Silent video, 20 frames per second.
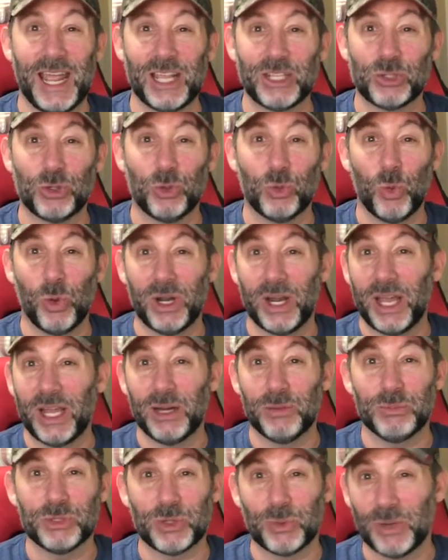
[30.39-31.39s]
I sold one
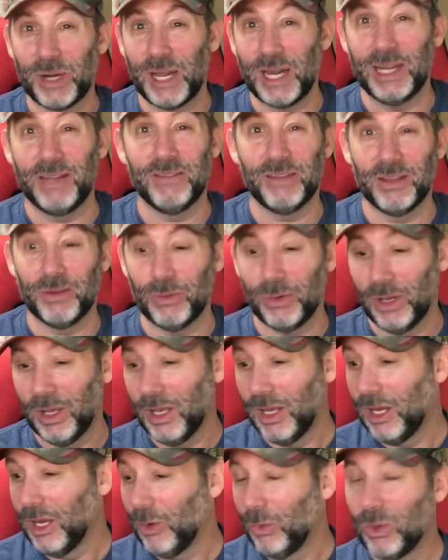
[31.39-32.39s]
item, so we're not even going to
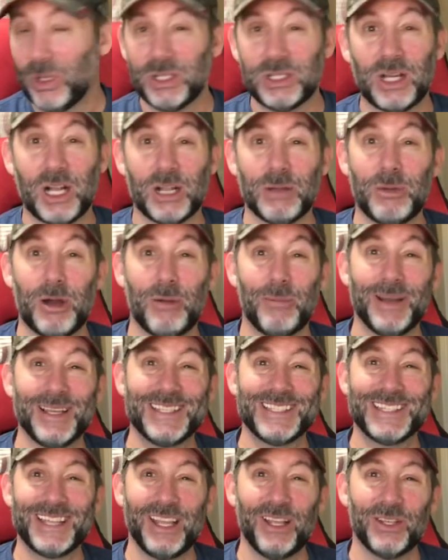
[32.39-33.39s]
really talk about my
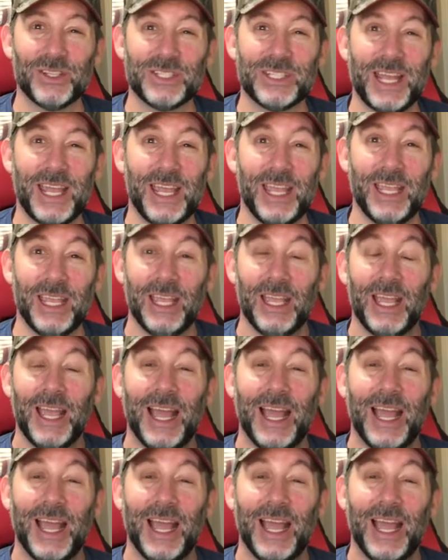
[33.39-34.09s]
sales day.